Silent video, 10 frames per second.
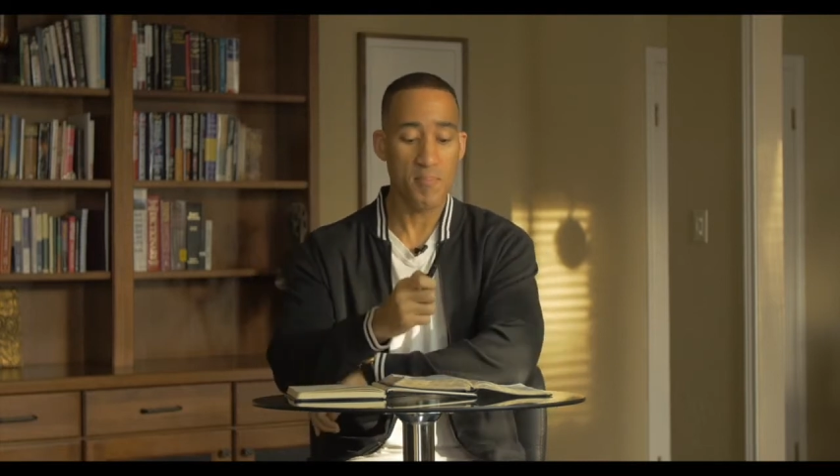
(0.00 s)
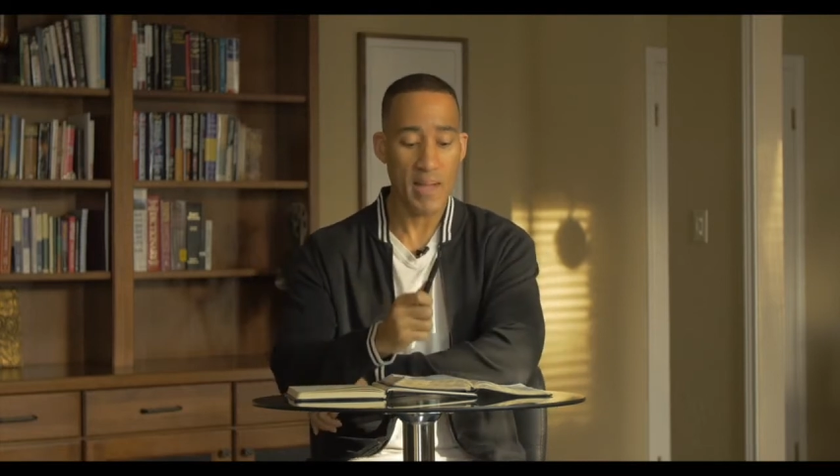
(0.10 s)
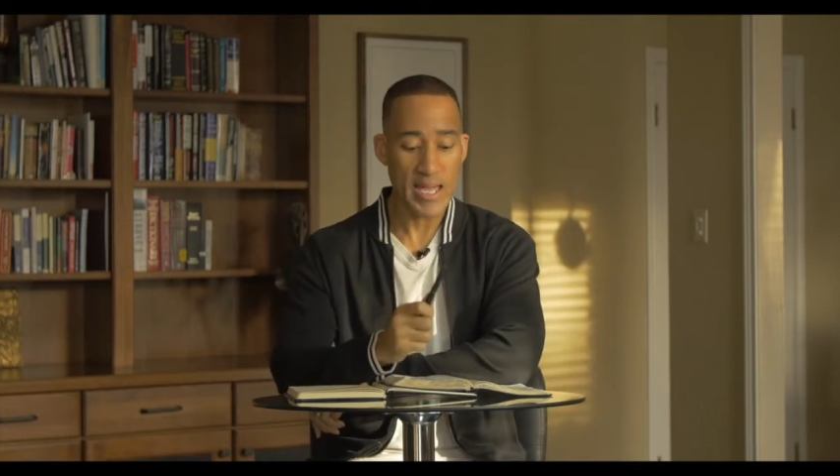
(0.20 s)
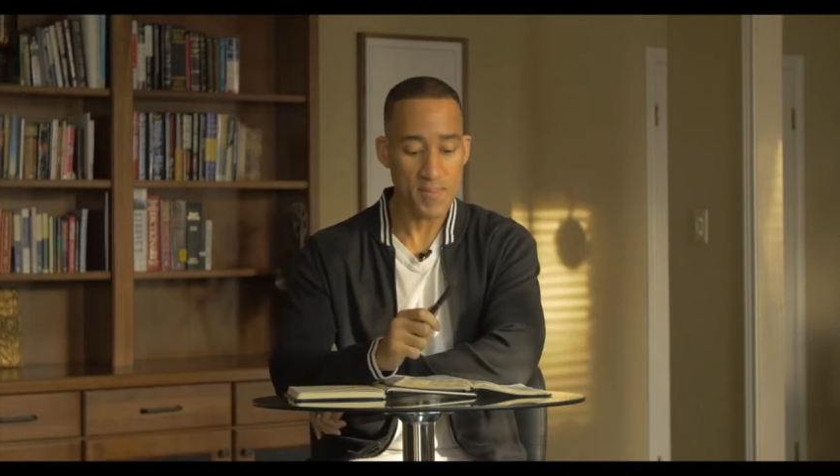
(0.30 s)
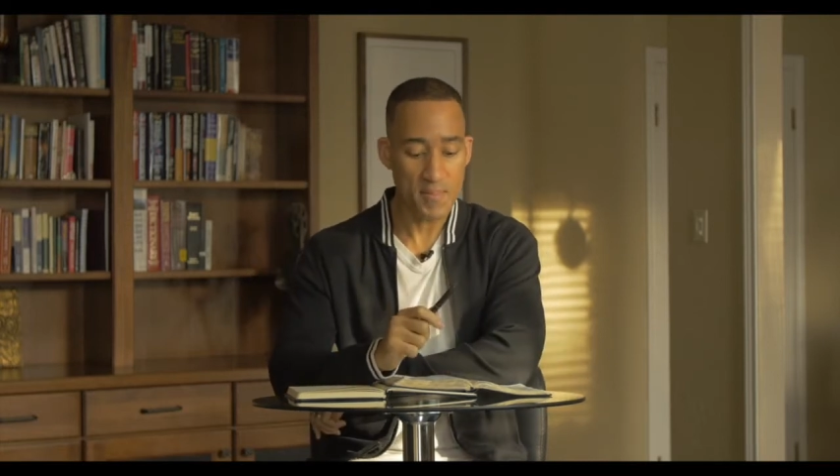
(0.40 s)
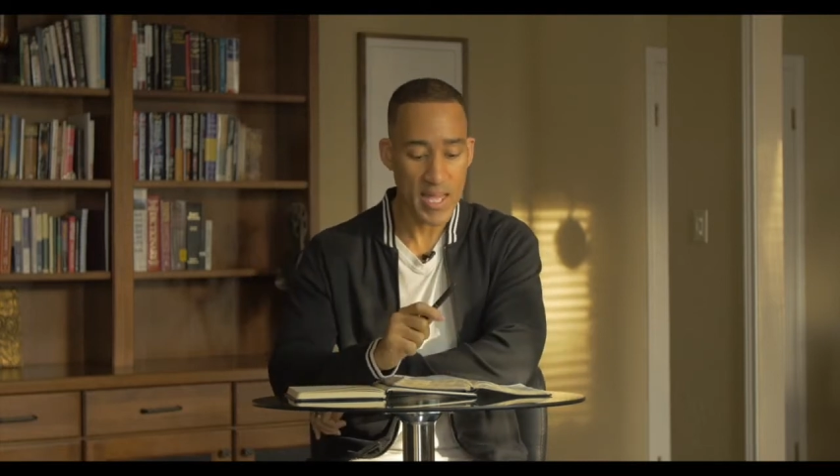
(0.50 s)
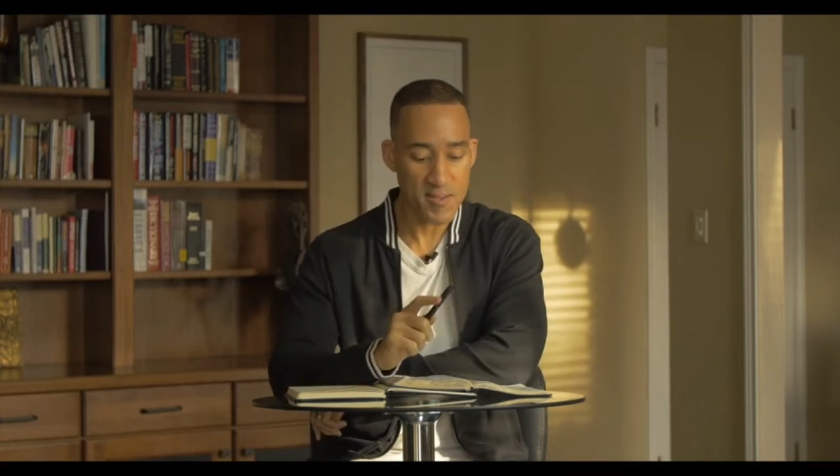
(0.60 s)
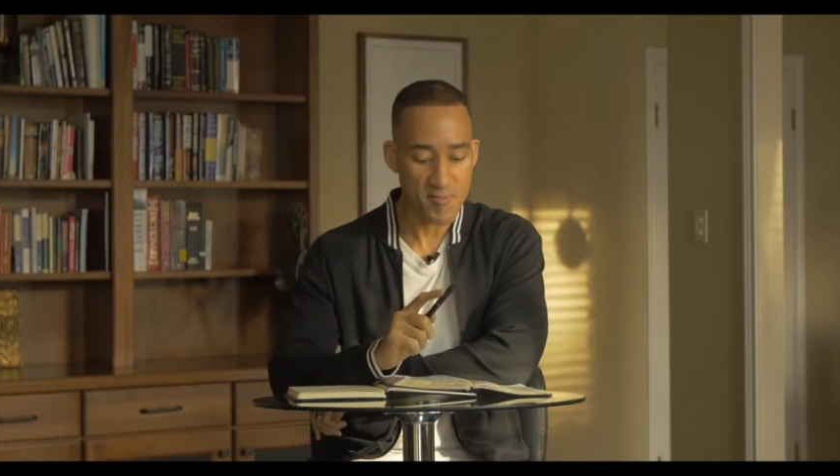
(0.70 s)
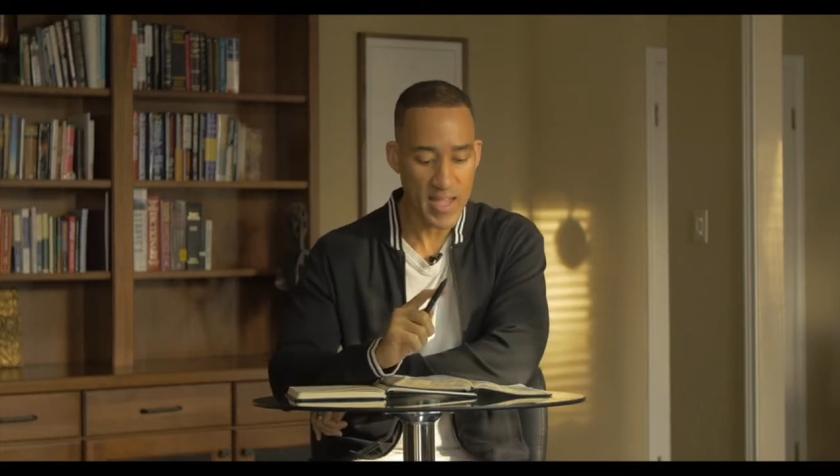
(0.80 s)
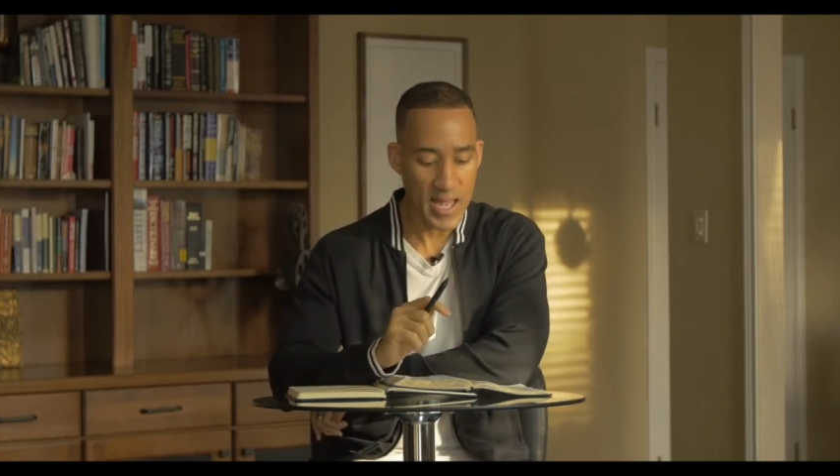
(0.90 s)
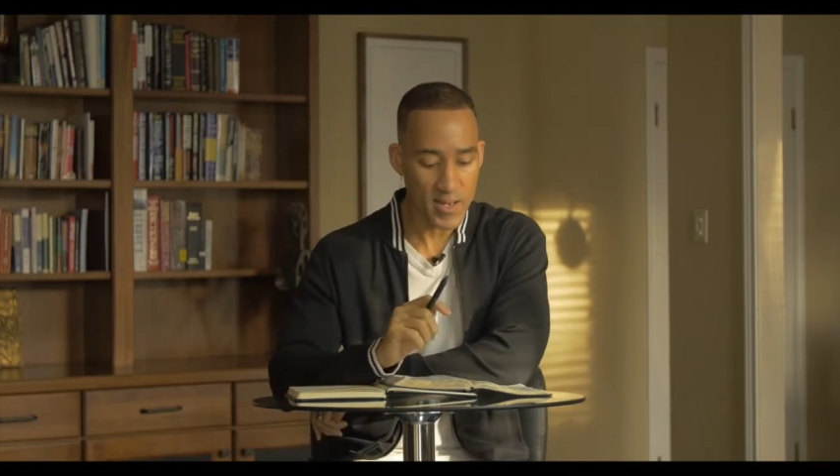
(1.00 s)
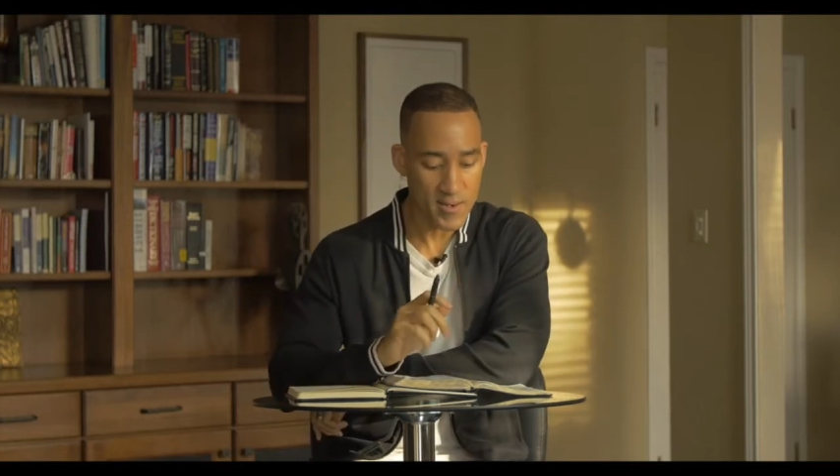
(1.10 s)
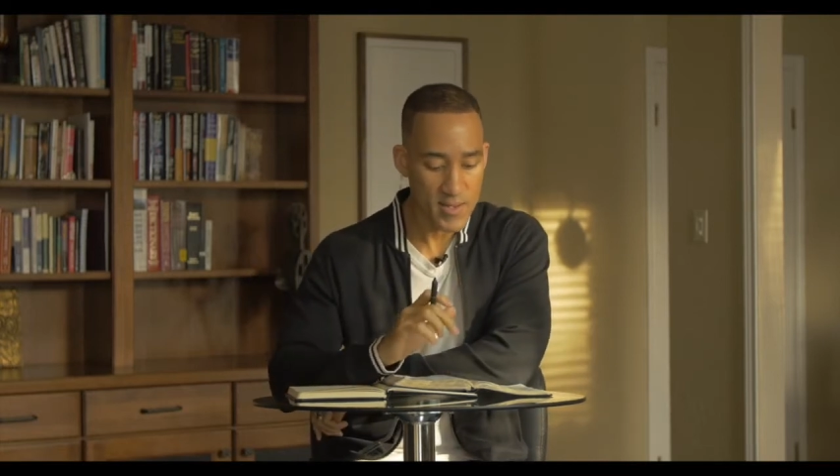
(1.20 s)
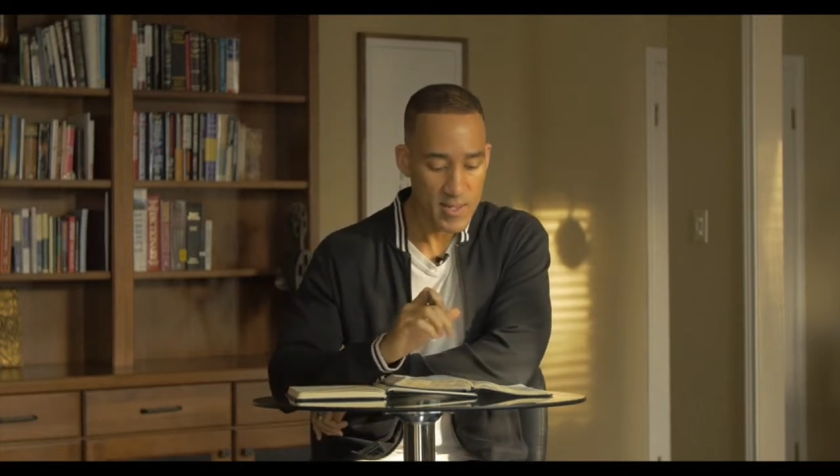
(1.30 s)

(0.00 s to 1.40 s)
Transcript: mighty man of valor.